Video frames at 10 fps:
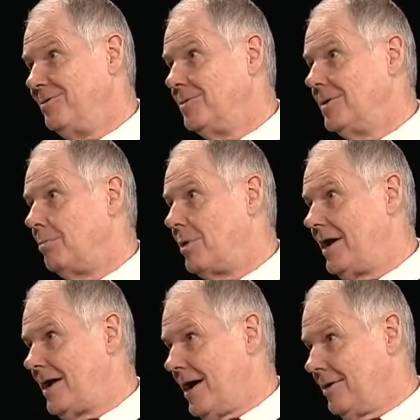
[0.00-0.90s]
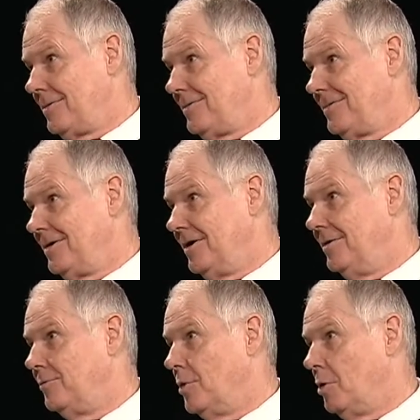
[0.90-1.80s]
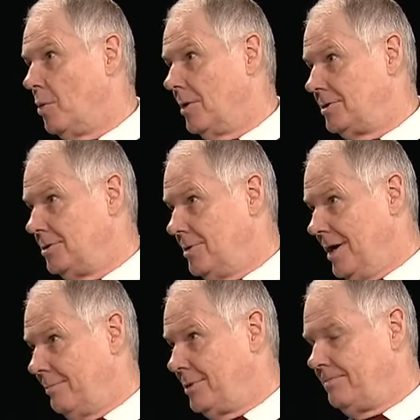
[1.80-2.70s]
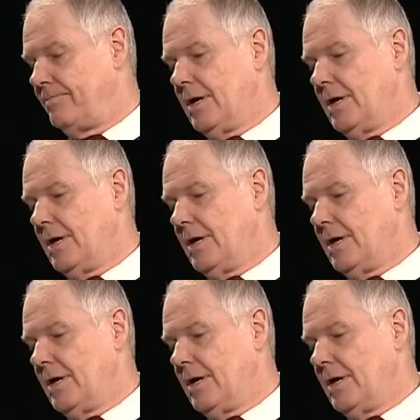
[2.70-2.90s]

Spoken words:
where the breakout of World War II happened,